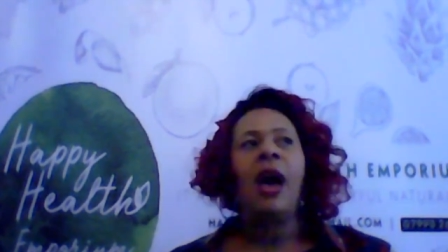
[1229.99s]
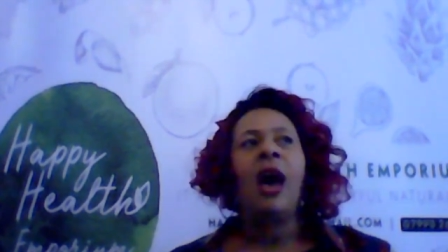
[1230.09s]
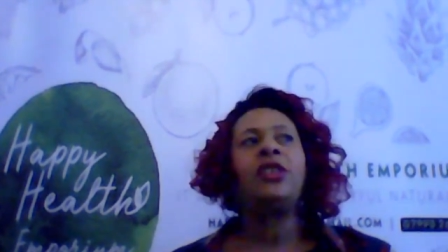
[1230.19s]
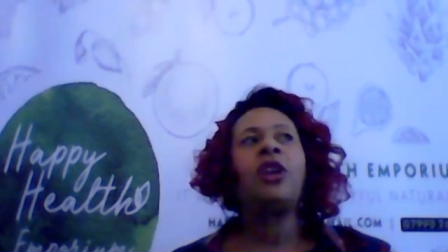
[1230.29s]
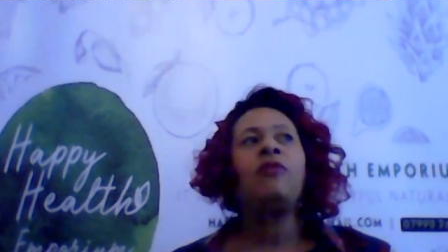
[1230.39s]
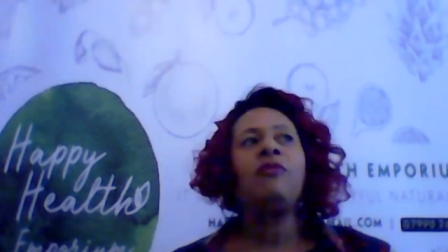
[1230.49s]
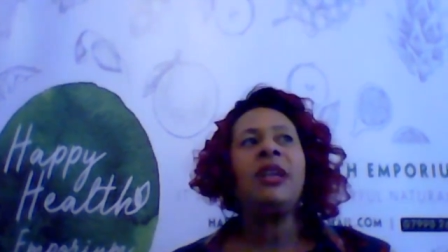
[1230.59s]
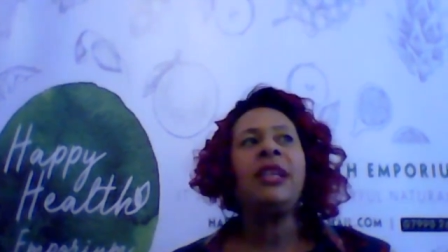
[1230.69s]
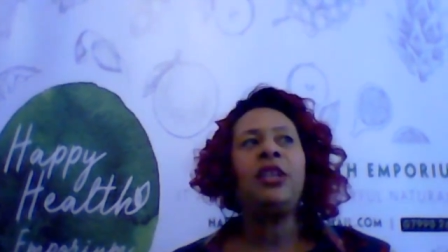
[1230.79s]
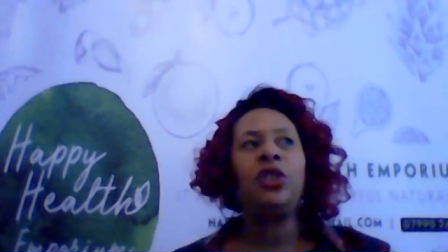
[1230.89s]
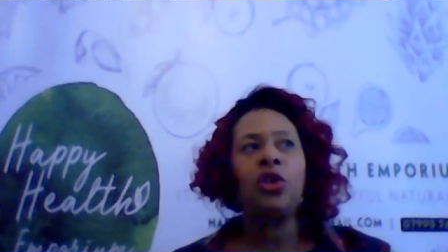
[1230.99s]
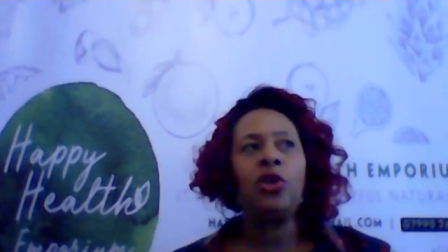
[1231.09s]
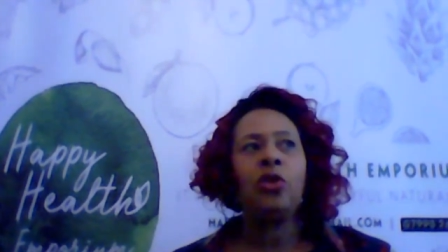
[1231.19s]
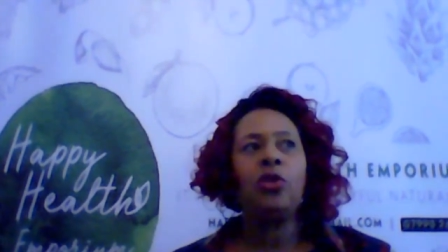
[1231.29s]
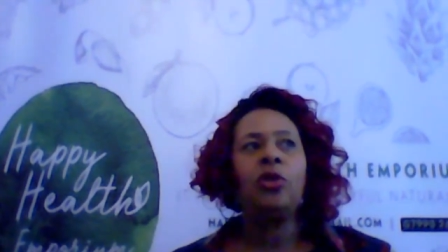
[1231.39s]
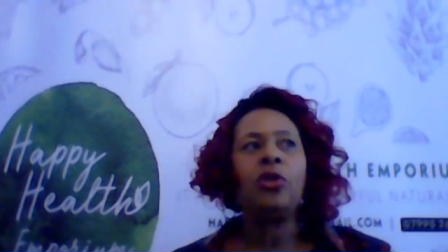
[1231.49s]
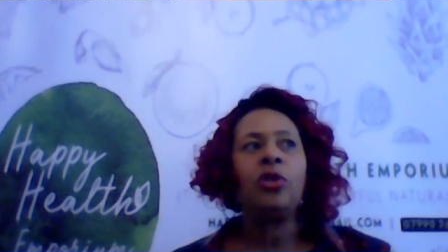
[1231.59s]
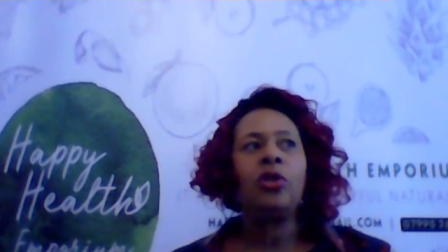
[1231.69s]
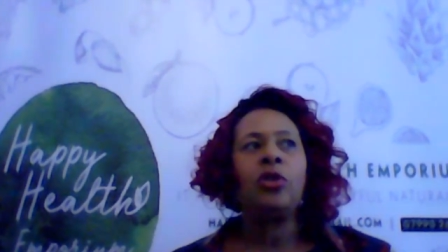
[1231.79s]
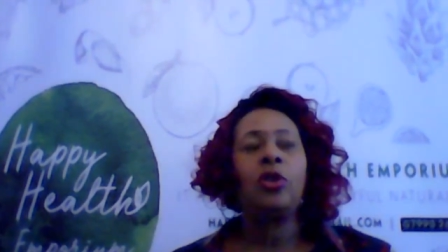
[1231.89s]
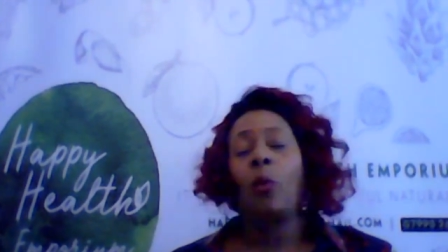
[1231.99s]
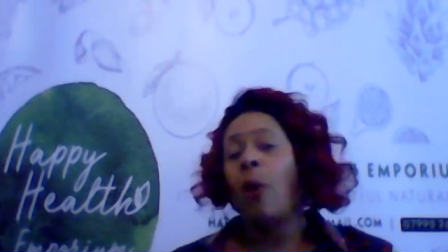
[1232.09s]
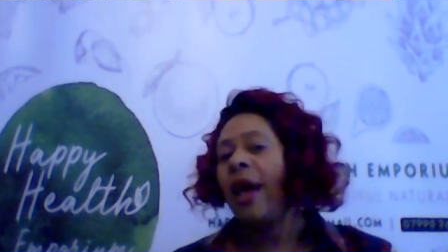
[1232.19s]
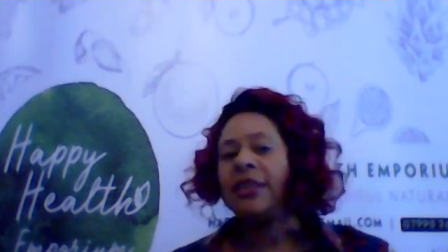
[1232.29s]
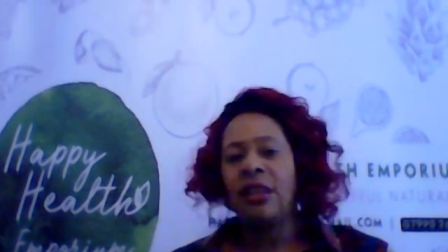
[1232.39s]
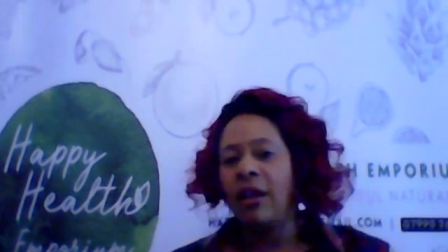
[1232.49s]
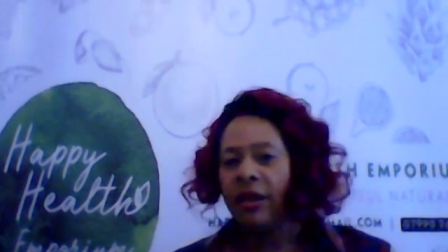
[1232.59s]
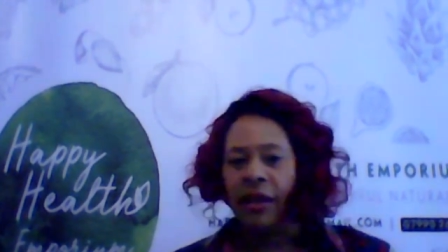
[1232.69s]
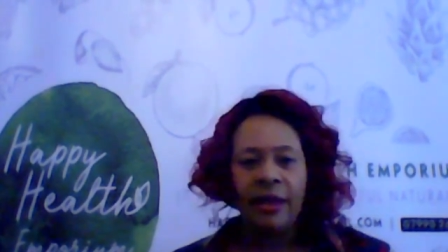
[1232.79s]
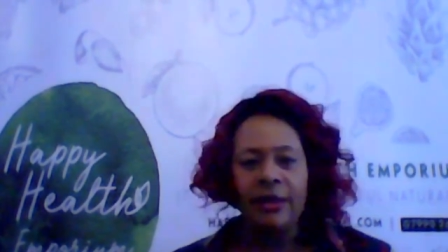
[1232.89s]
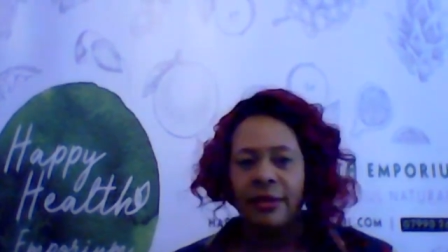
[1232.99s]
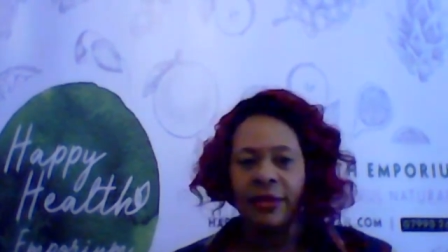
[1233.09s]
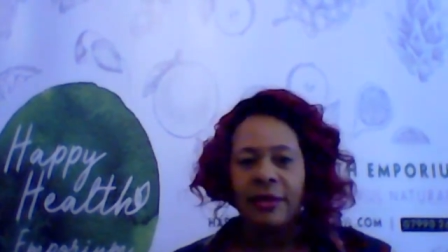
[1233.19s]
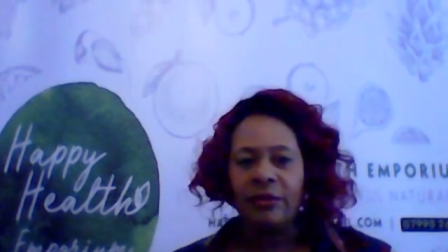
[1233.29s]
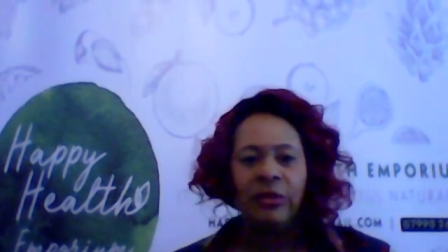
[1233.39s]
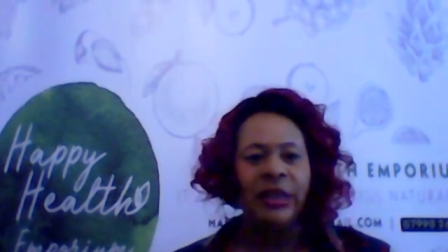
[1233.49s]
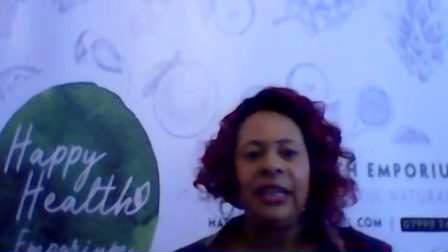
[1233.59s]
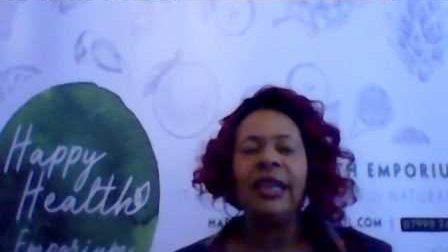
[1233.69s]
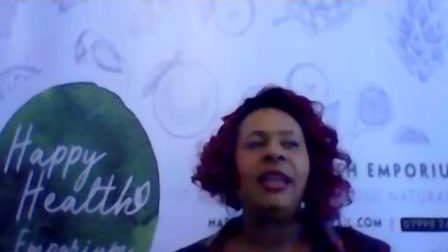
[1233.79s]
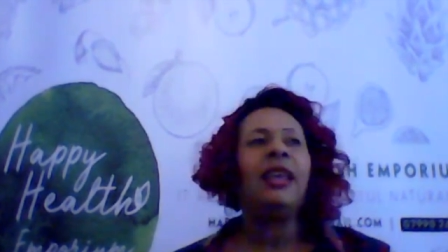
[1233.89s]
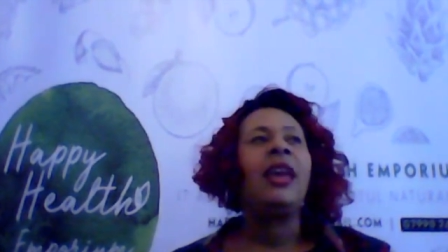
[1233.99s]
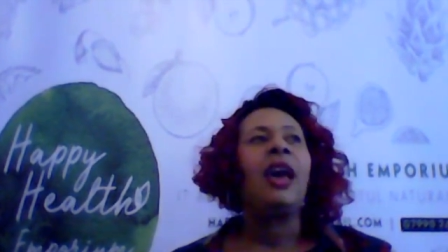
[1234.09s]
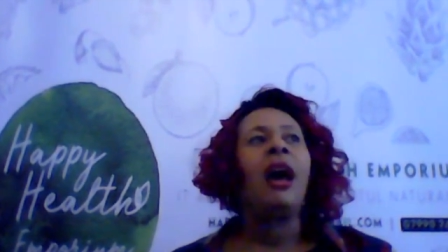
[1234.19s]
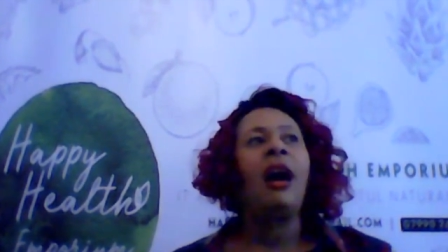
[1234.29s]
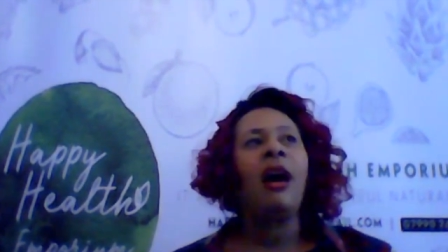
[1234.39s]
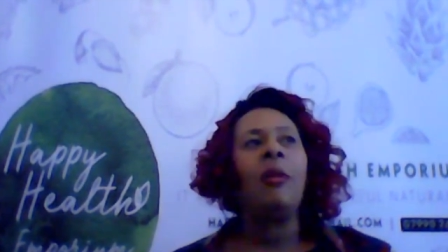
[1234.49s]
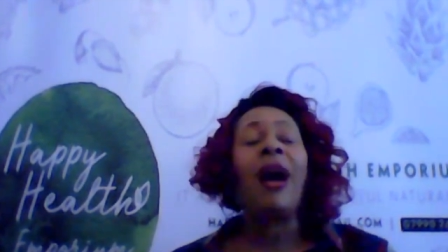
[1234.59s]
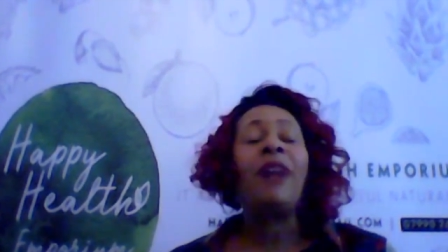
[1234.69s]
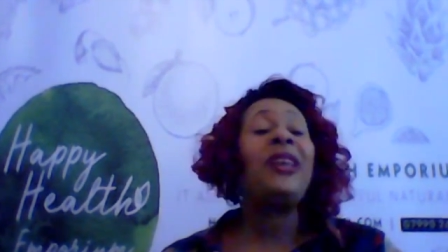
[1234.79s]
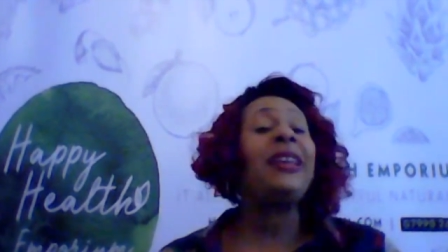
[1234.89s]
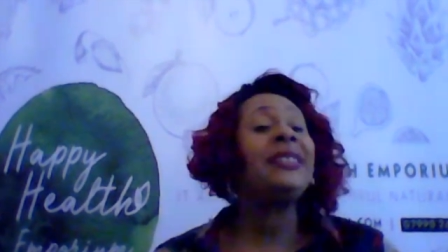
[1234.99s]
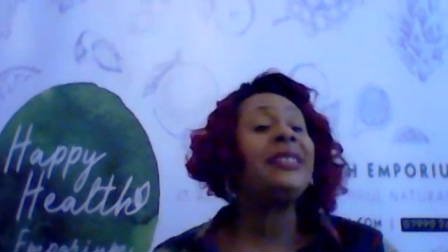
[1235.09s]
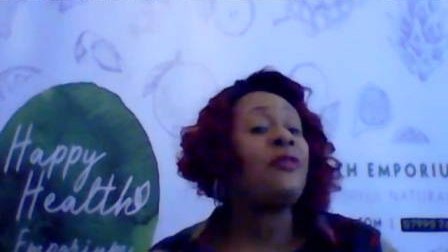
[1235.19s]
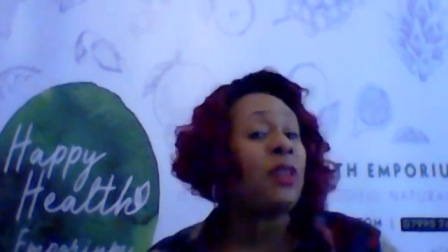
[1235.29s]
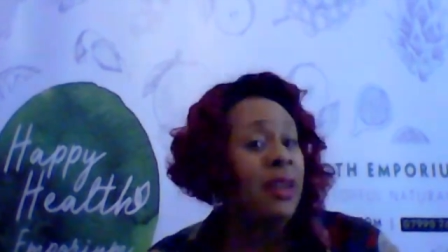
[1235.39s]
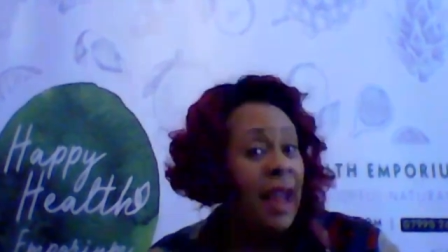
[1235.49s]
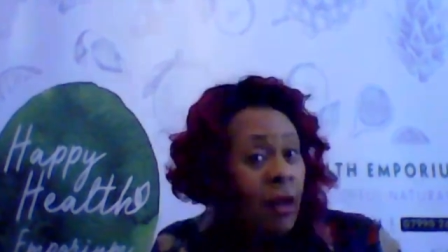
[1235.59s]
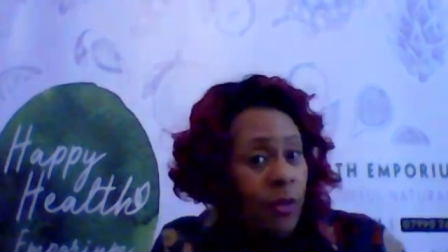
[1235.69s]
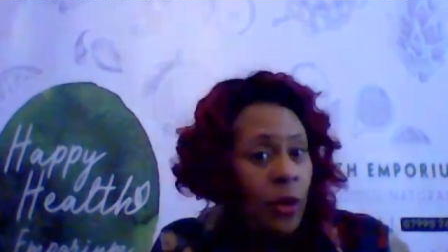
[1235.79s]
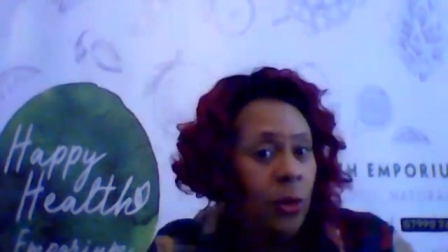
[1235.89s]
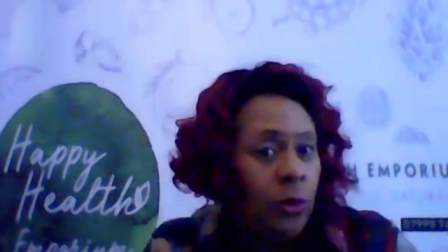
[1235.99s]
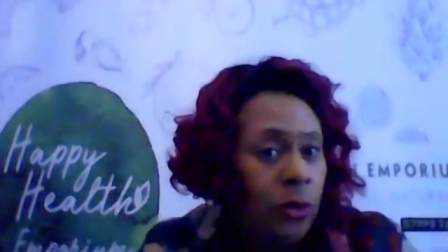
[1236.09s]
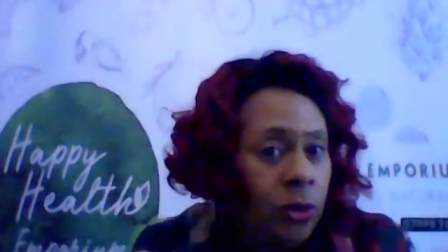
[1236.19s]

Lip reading: I don't really do the white circuit, really. I think it's different now, though.